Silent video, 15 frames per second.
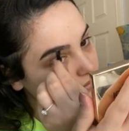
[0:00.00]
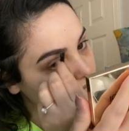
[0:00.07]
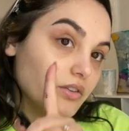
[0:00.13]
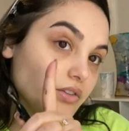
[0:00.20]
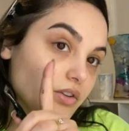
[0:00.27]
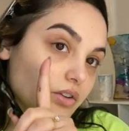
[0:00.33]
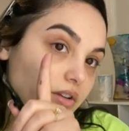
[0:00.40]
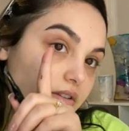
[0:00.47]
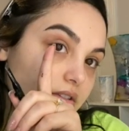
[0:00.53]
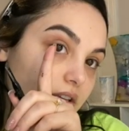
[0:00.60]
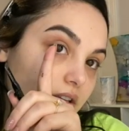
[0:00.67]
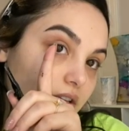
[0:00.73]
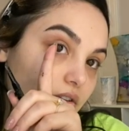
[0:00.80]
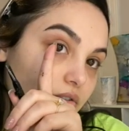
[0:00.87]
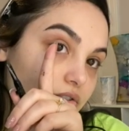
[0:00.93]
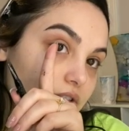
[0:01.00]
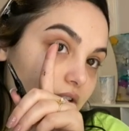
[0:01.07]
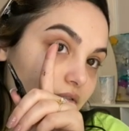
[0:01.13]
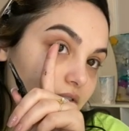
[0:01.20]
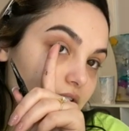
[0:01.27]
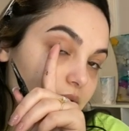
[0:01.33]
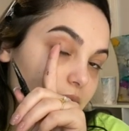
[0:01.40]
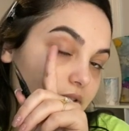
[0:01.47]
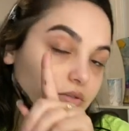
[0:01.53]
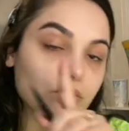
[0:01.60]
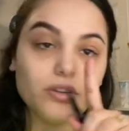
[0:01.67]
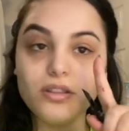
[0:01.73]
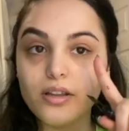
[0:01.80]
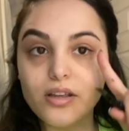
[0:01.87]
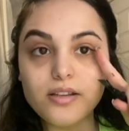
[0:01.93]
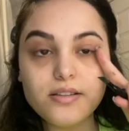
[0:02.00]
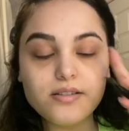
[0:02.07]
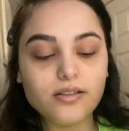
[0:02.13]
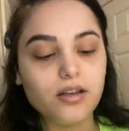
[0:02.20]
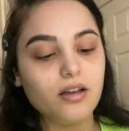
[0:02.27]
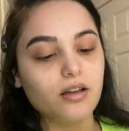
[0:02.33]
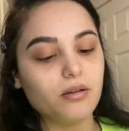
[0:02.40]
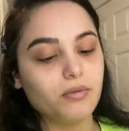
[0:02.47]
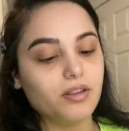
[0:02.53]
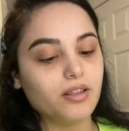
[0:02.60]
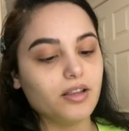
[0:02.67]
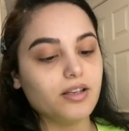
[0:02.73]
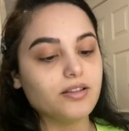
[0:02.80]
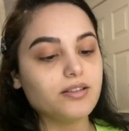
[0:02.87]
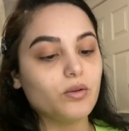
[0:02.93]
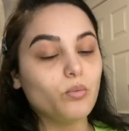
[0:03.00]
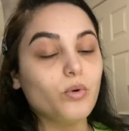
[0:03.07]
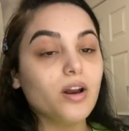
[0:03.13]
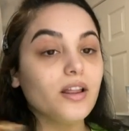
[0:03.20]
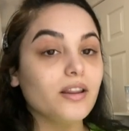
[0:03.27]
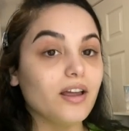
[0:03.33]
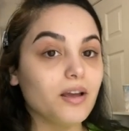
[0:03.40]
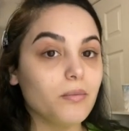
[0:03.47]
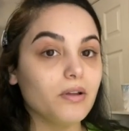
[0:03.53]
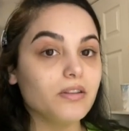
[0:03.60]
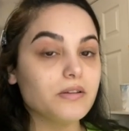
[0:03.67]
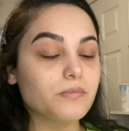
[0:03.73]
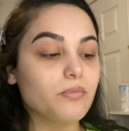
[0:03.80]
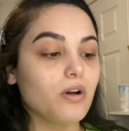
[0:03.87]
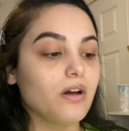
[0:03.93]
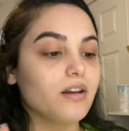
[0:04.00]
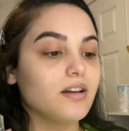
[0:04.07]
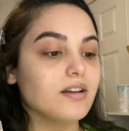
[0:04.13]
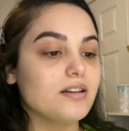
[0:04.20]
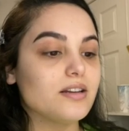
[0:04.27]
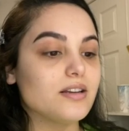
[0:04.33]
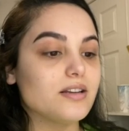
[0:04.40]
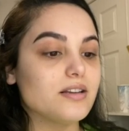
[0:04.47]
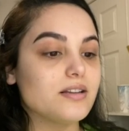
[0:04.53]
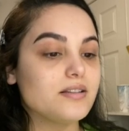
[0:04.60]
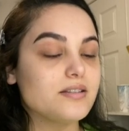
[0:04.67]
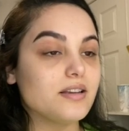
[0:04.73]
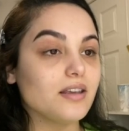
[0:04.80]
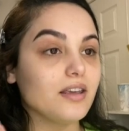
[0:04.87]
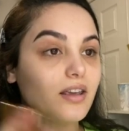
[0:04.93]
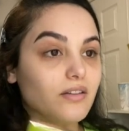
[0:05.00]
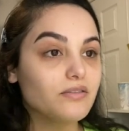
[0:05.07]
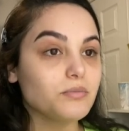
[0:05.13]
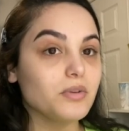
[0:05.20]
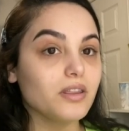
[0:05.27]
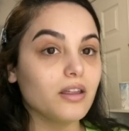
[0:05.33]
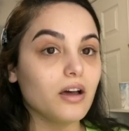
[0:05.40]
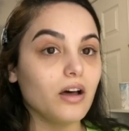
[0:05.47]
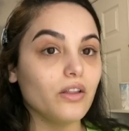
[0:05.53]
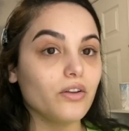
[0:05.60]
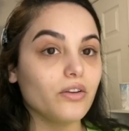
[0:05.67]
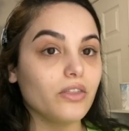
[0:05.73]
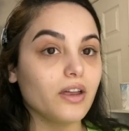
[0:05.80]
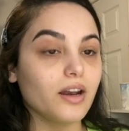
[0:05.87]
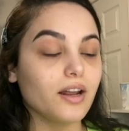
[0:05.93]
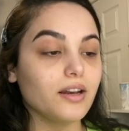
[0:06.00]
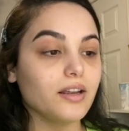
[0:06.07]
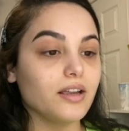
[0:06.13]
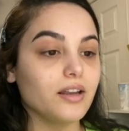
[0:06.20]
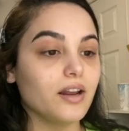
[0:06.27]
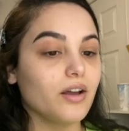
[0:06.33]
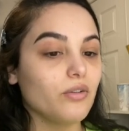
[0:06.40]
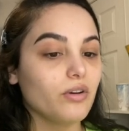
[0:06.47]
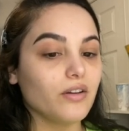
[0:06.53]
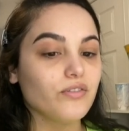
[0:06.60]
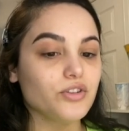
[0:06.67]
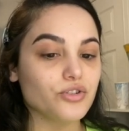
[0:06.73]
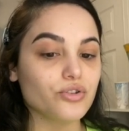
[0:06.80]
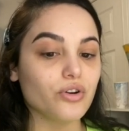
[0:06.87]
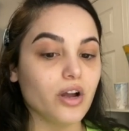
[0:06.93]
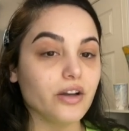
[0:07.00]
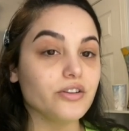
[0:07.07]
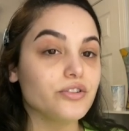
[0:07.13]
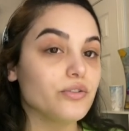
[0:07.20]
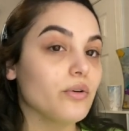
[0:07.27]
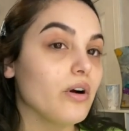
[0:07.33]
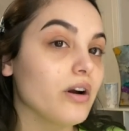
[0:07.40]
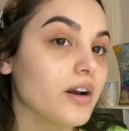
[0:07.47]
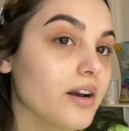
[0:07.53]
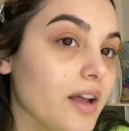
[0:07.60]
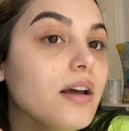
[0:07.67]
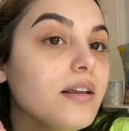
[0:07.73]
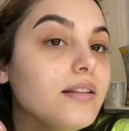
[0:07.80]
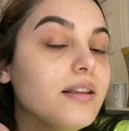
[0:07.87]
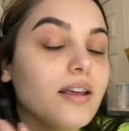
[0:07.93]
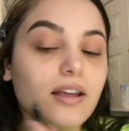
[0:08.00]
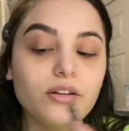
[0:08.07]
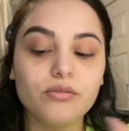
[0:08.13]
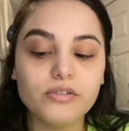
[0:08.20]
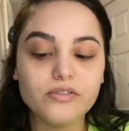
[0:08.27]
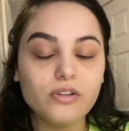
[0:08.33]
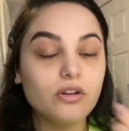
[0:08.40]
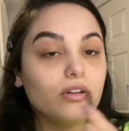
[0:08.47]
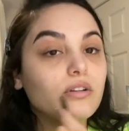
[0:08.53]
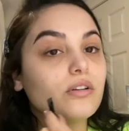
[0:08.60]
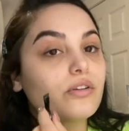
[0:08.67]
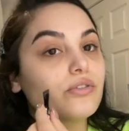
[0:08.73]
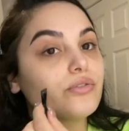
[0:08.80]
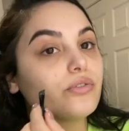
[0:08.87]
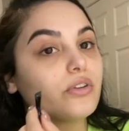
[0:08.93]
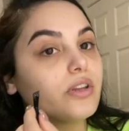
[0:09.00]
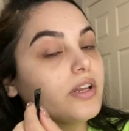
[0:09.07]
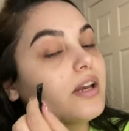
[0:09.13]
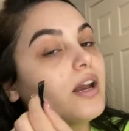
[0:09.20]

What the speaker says: So you can see a huge difference between this and this. And what I like about this product is it gives me the color that I need. I don't have to try too hard, and the end result looks really